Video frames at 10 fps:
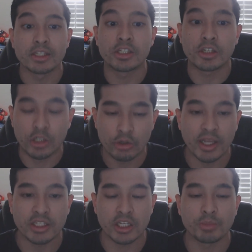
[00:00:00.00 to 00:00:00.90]
to
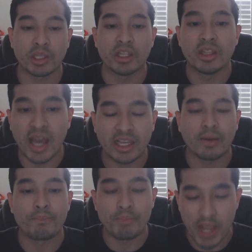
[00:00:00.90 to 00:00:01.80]
create something like
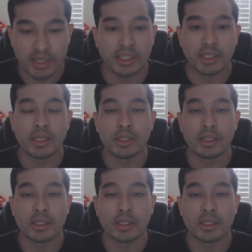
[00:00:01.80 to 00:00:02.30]
Penny,